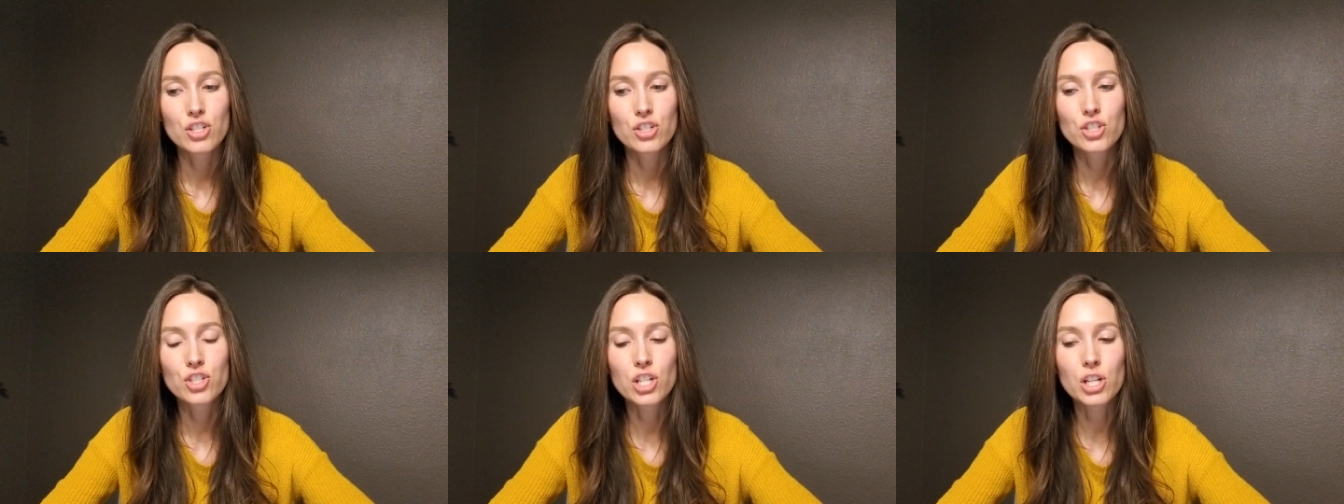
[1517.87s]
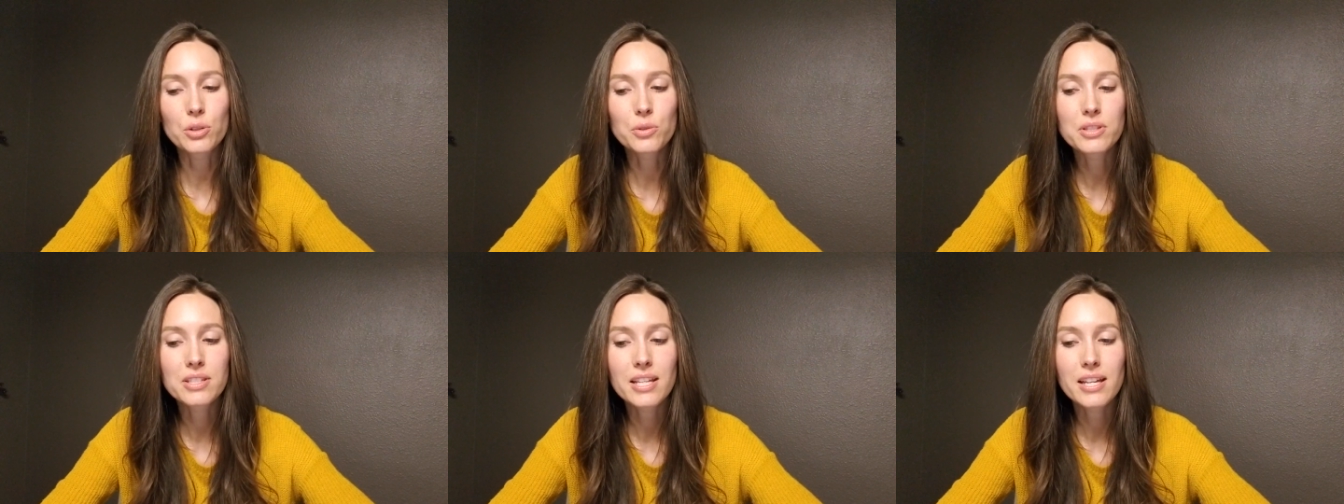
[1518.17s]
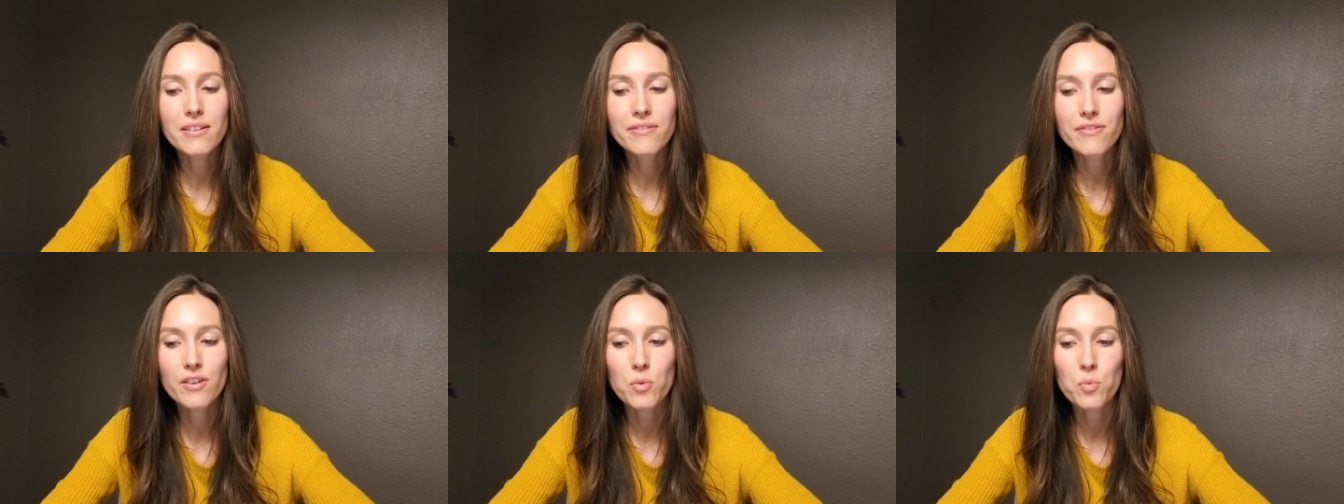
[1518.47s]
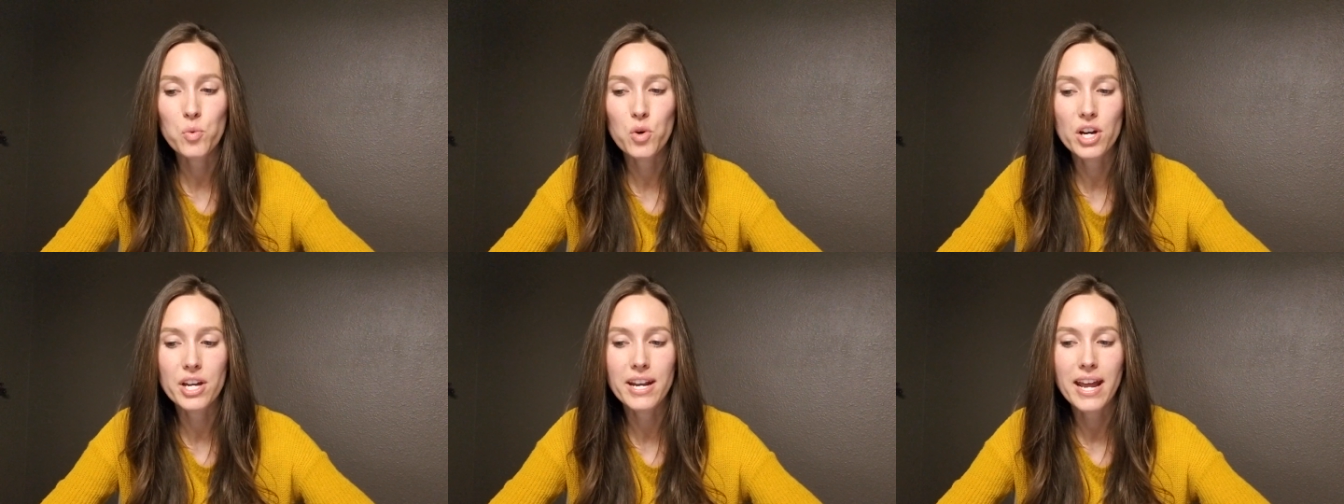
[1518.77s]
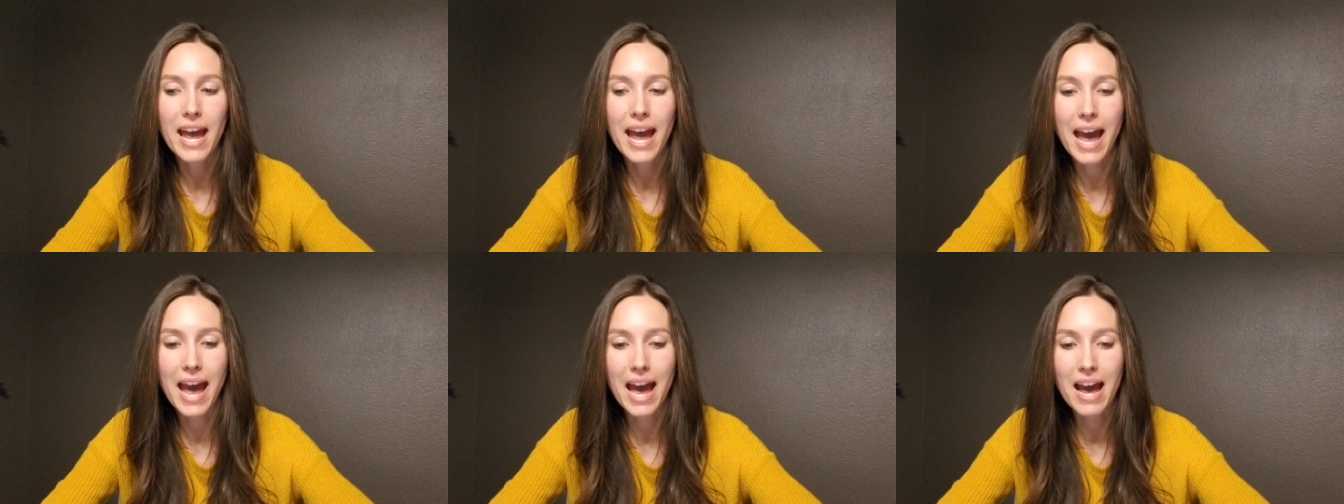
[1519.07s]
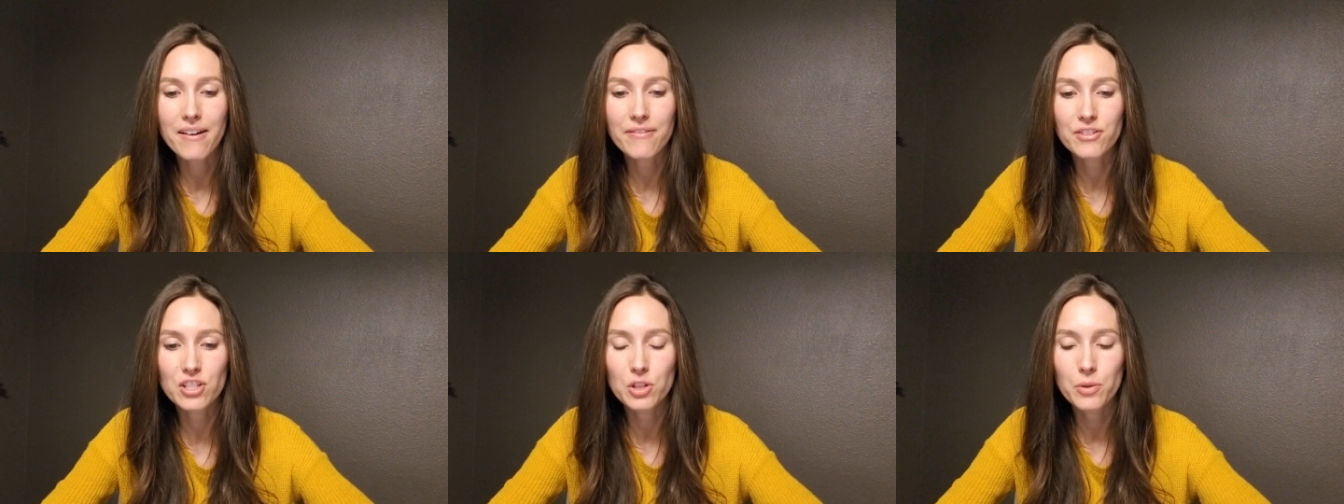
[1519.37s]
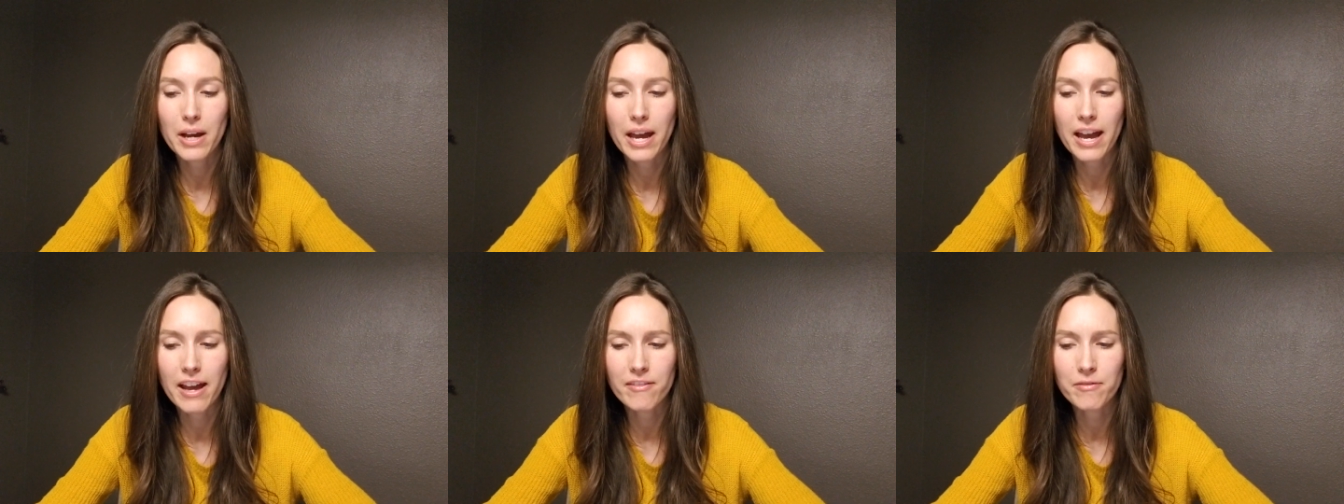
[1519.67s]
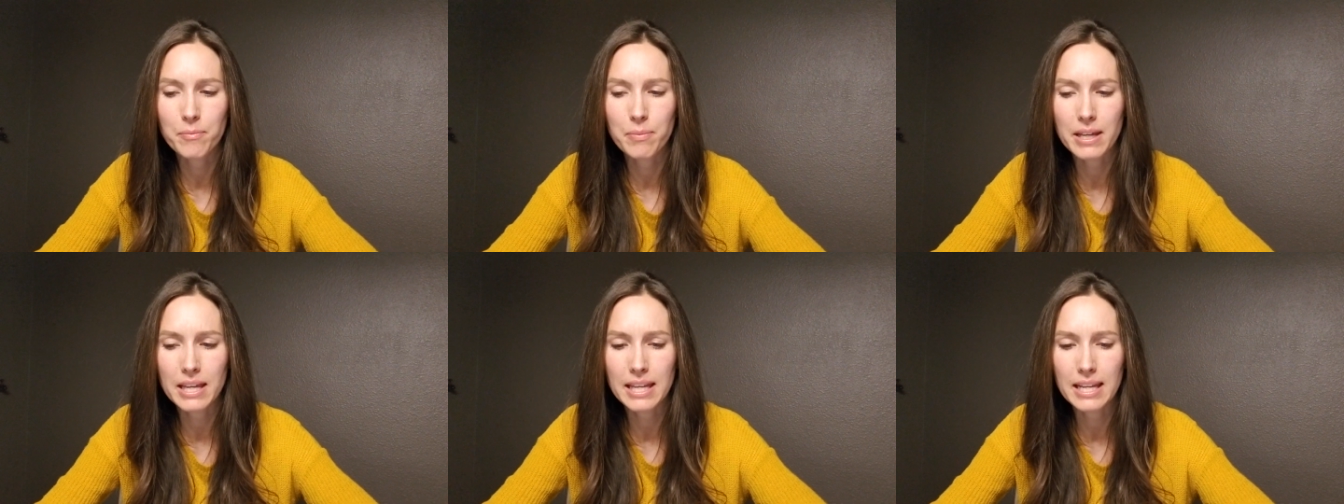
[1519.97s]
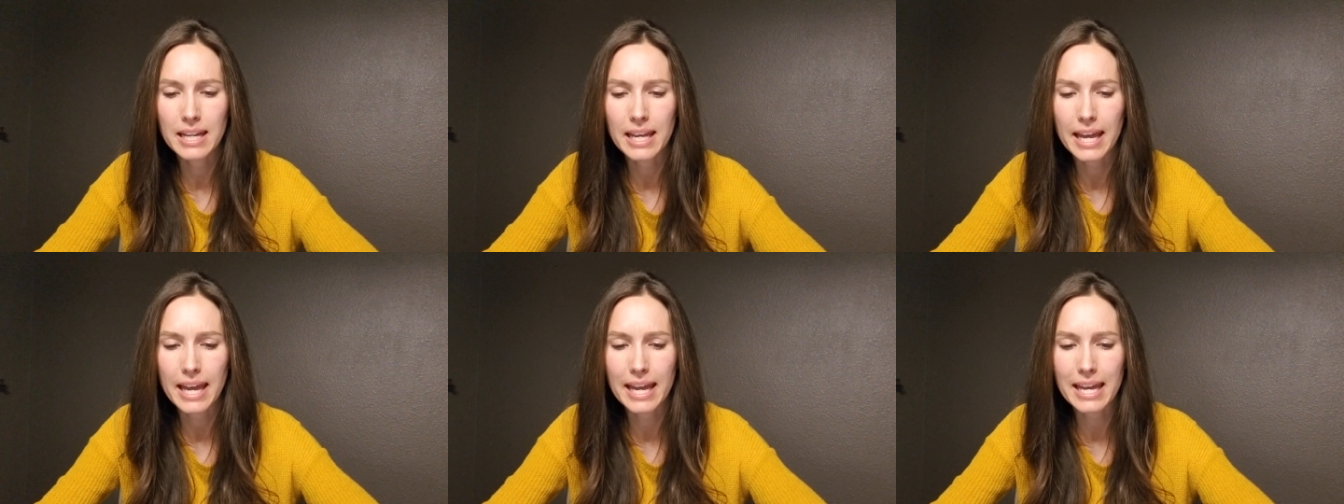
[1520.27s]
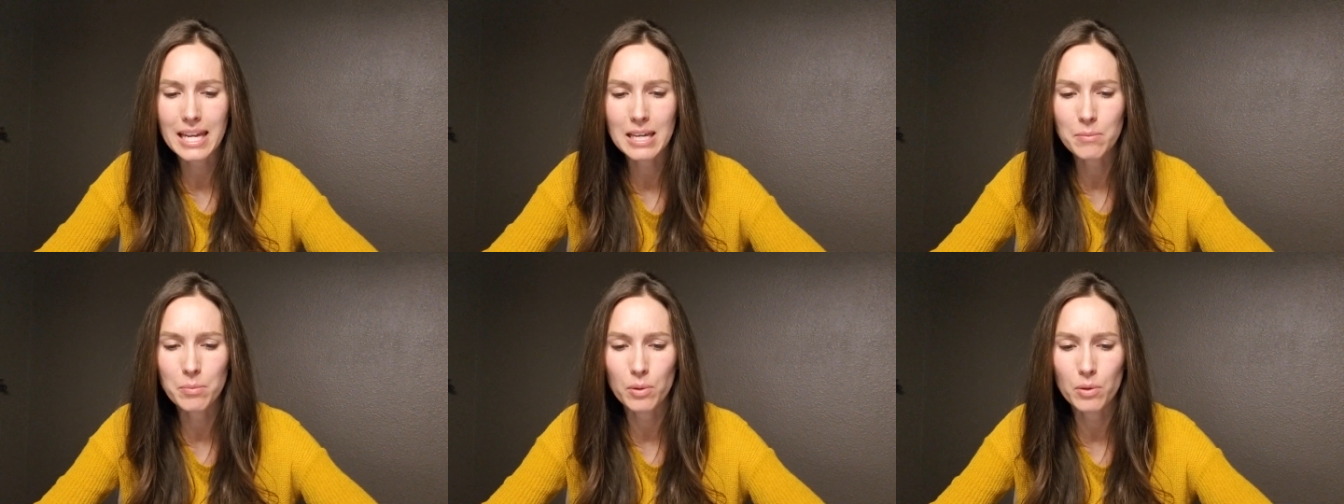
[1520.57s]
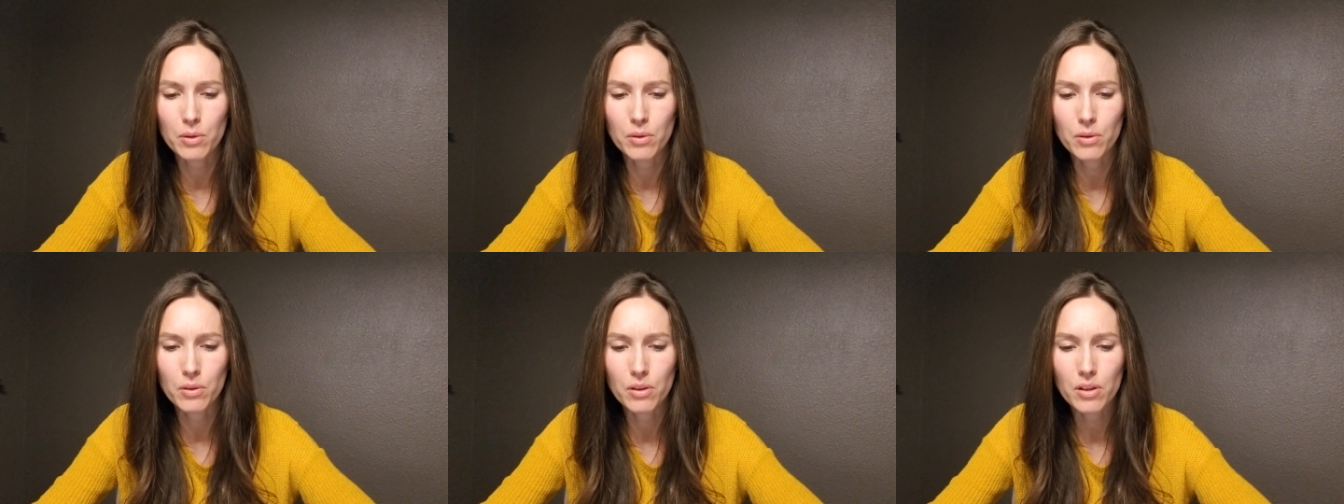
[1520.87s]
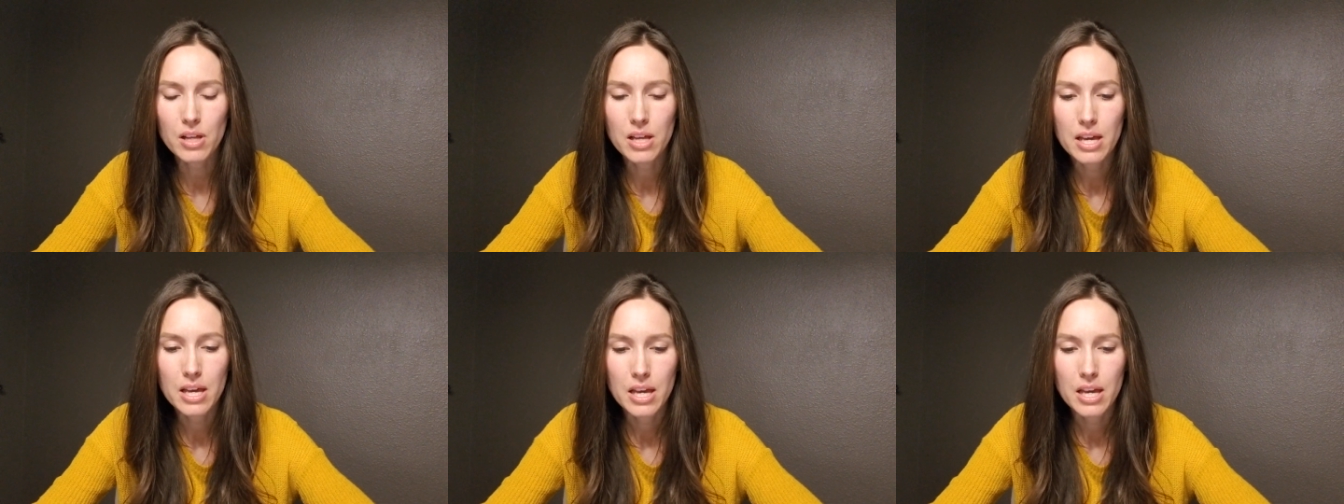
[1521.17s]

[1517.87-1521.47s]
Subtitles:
Joseph would have to have been able